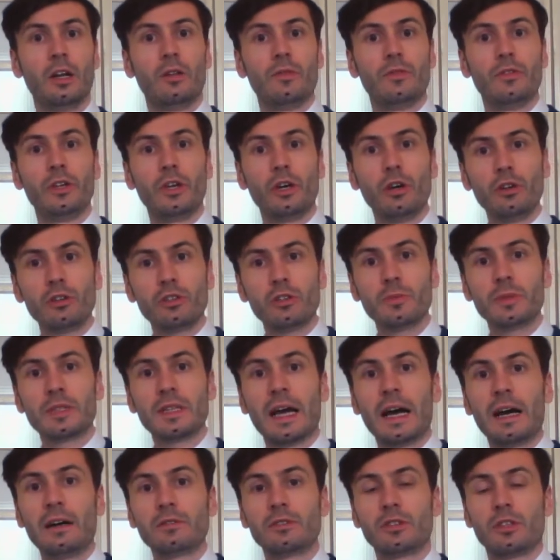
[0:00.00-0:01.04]
The ultimate
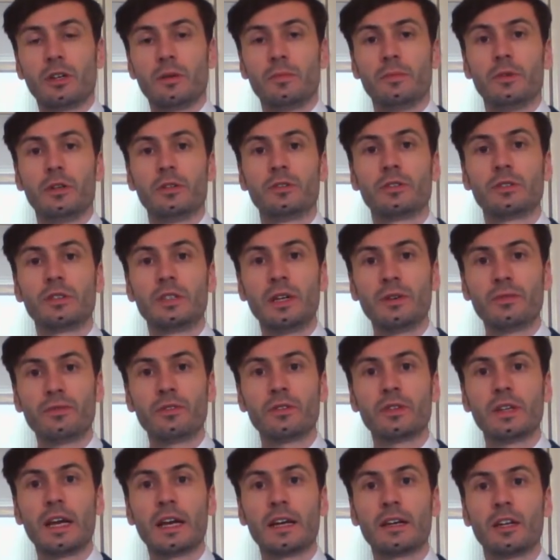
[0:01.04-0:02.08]
outcome under
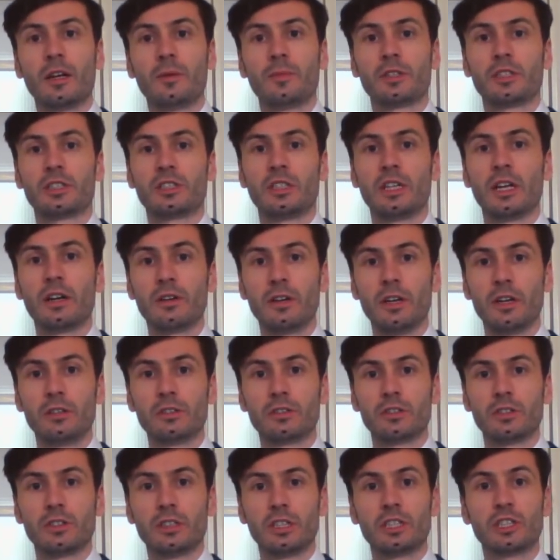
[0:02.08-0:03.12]
different economic
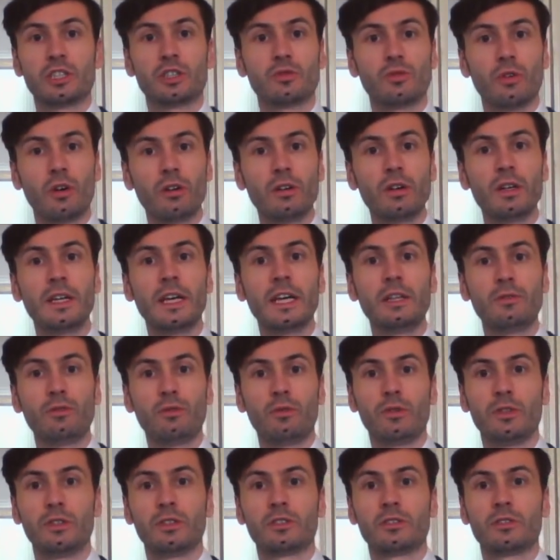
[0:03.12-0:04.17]
scenarios is strongly
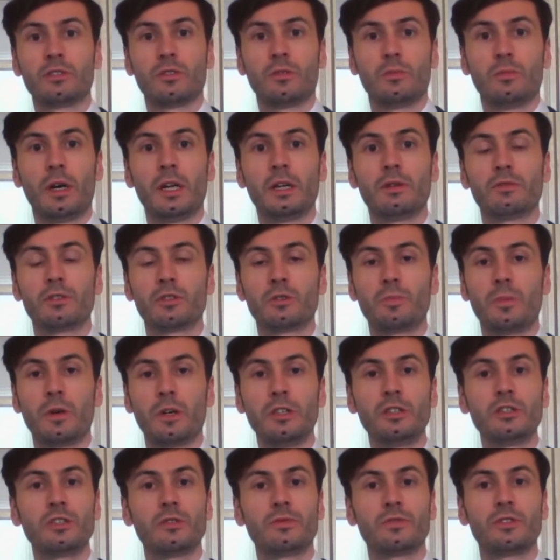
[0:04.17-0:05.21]
influenced by the
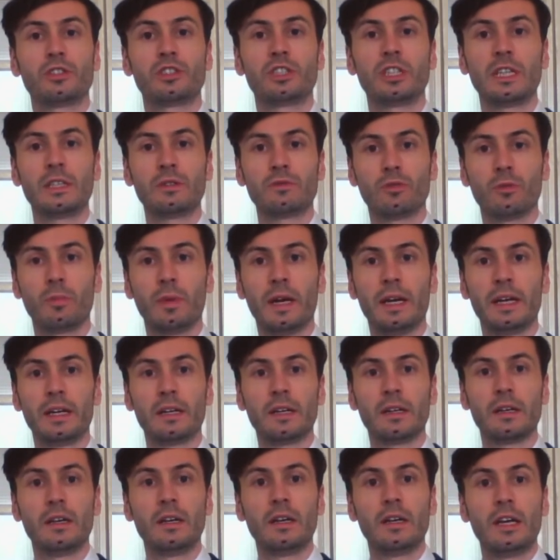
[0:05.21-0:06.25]
response of the central bank
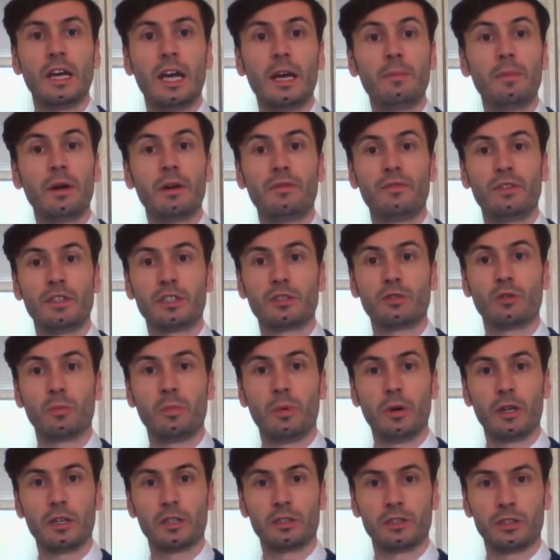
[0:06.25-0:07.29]
and by fiscal
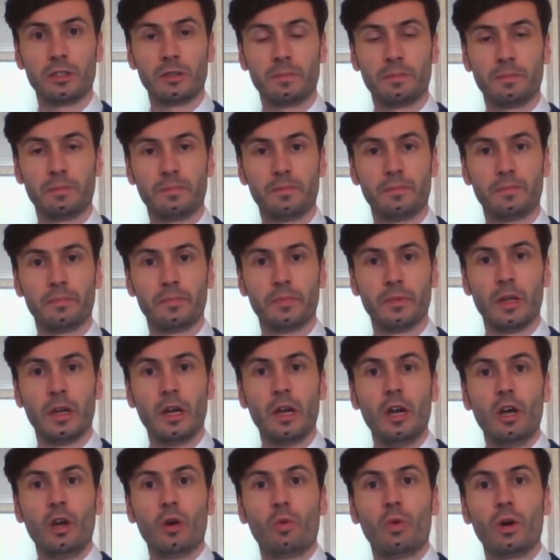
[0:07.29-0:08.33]
policy.
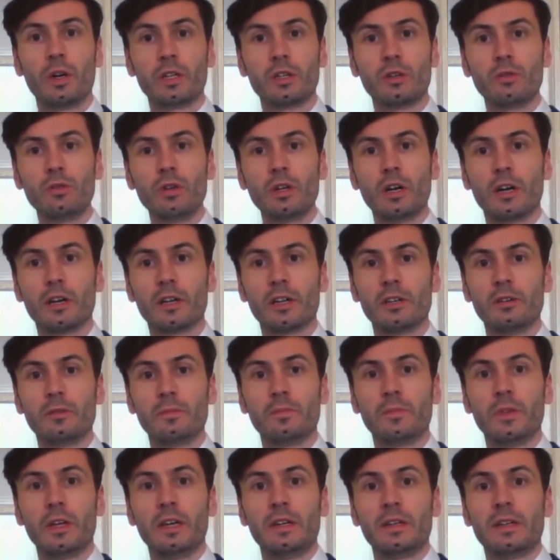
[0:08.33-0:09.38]
One could
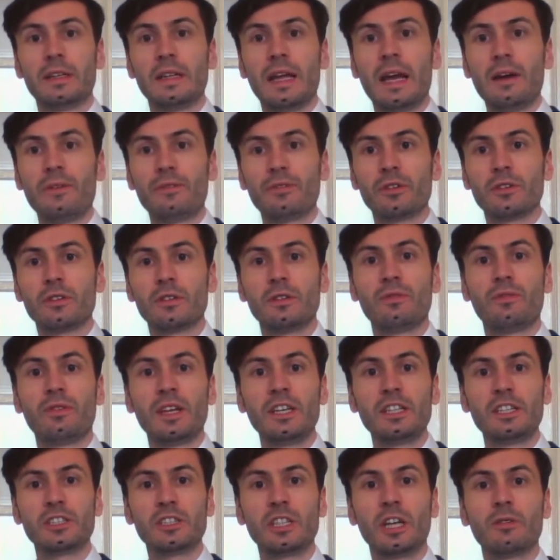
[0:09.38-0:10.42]
argue that after the
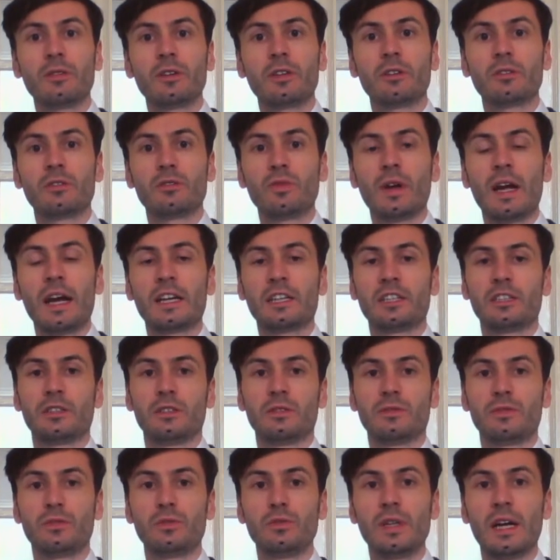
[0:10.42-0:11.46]
deflationary contraction
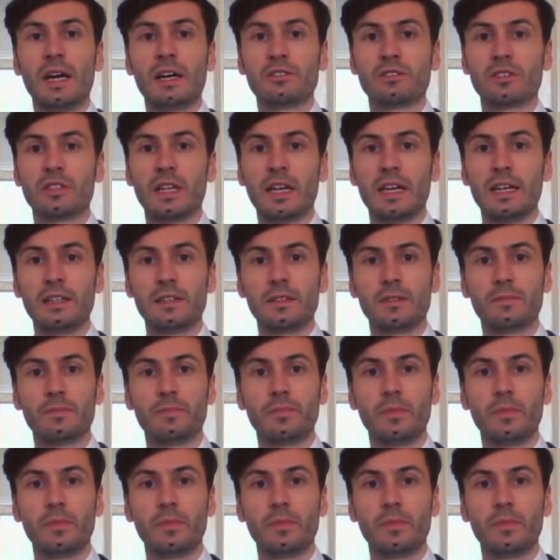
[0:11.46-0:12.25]
of 2008,